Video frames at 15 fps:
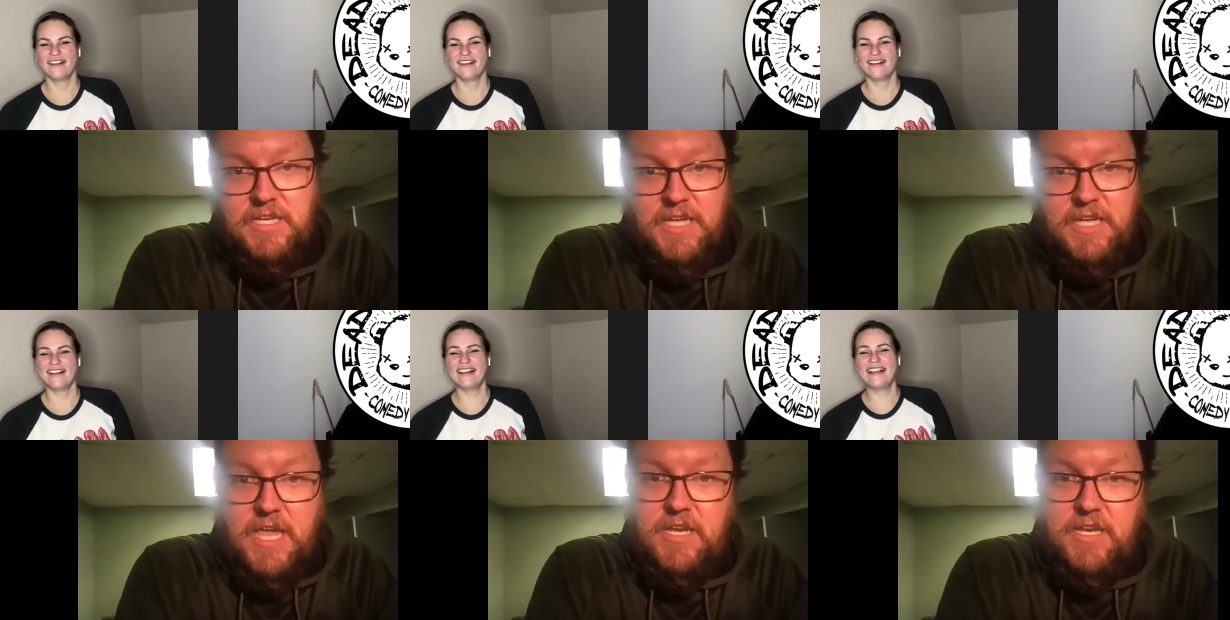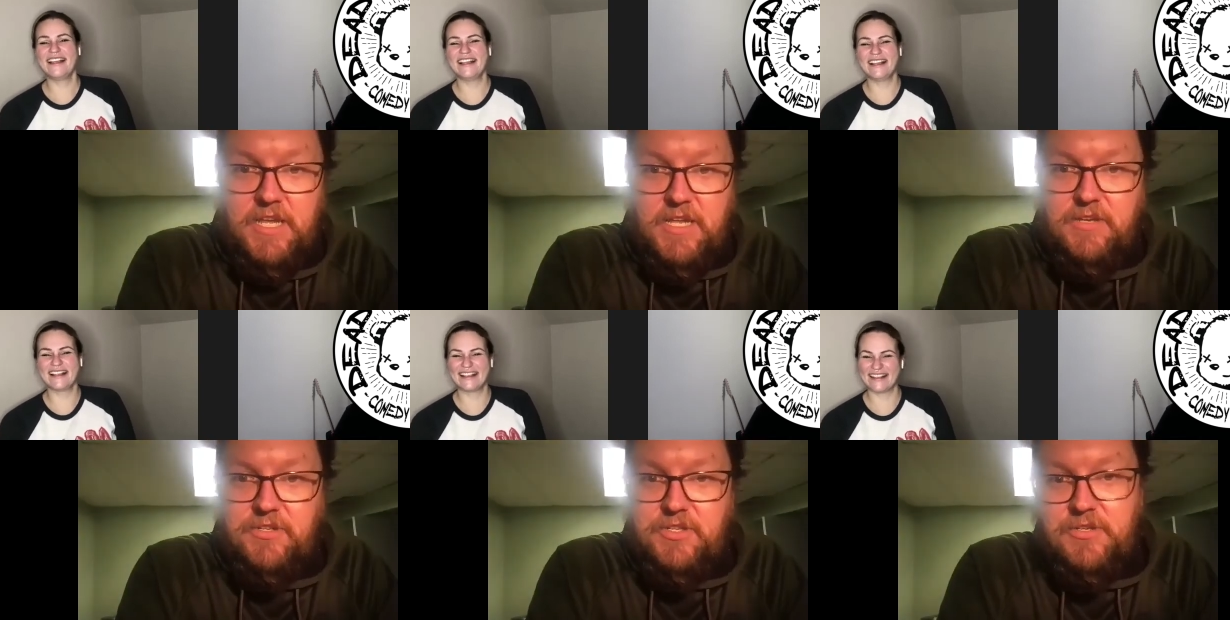Speaker 1: and
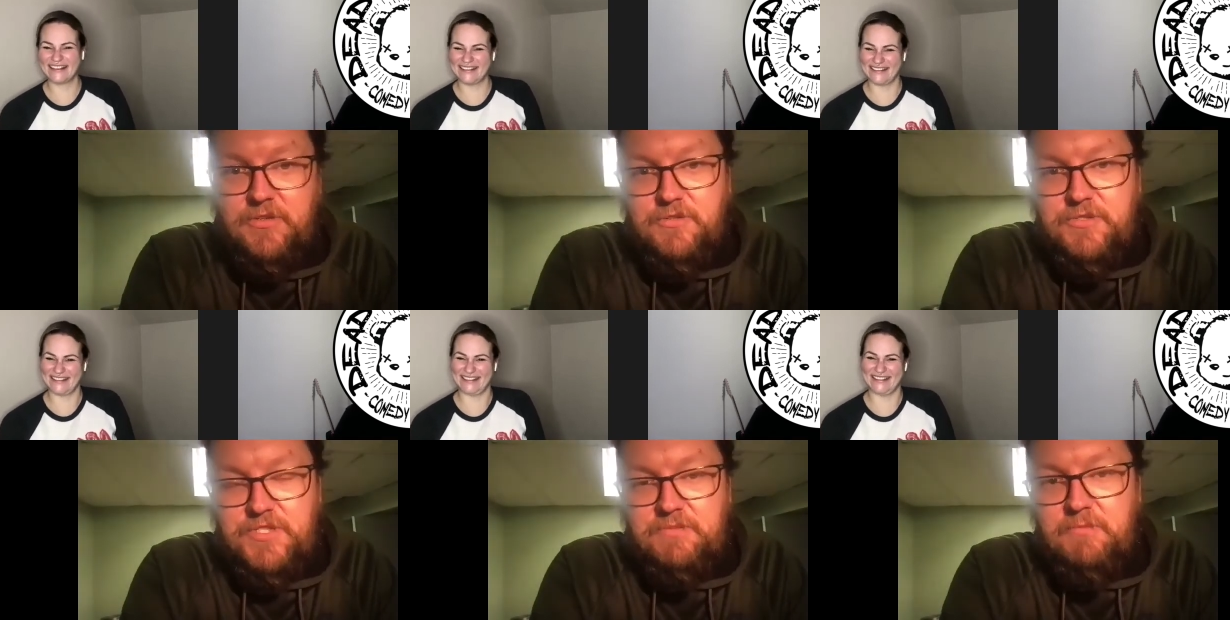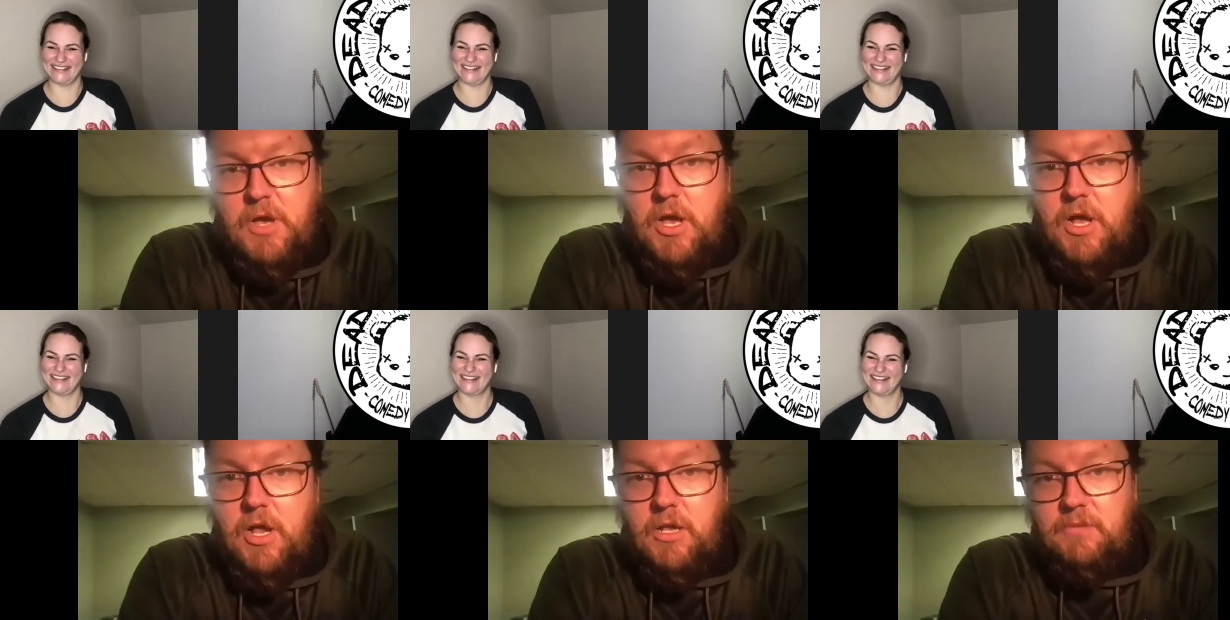into
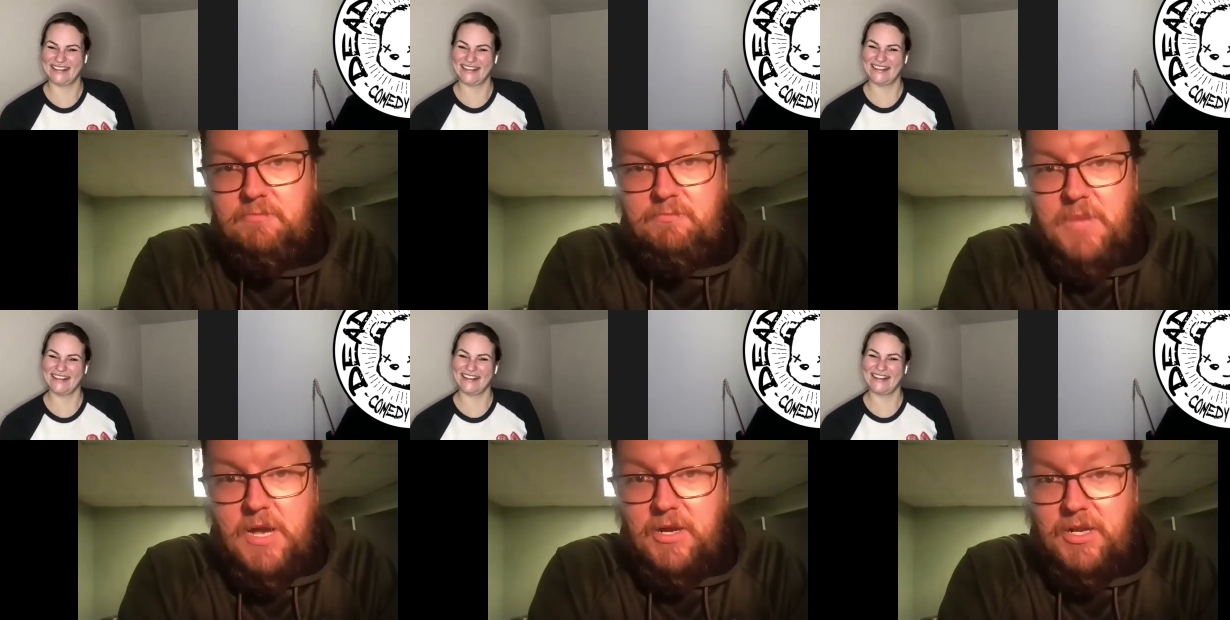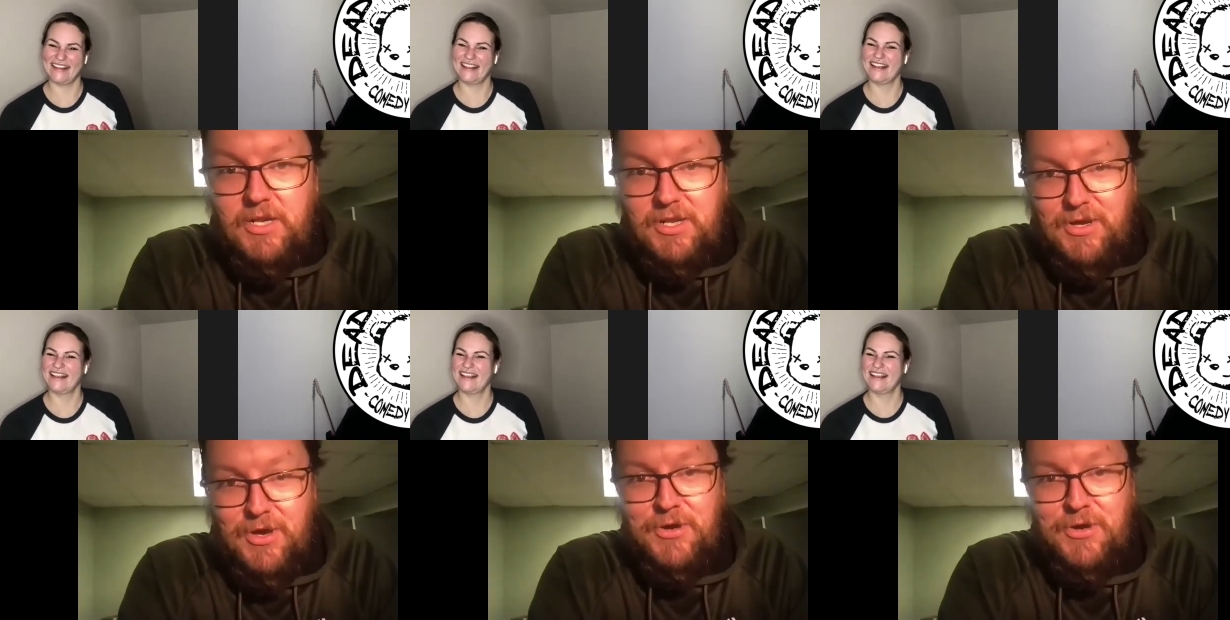small
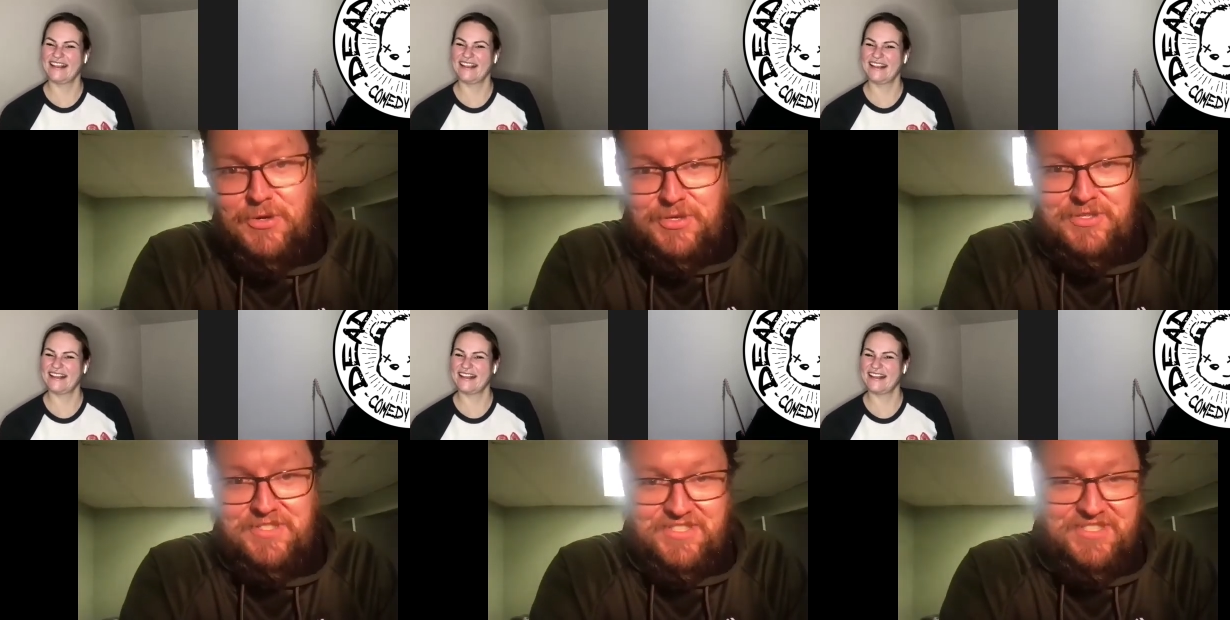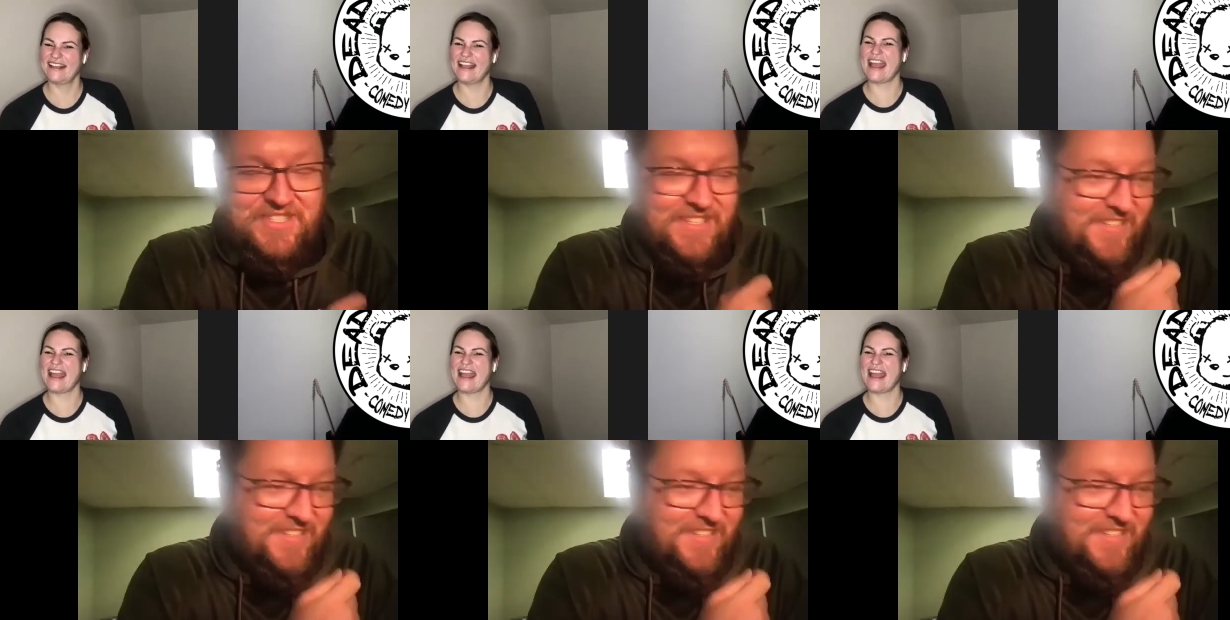bungalows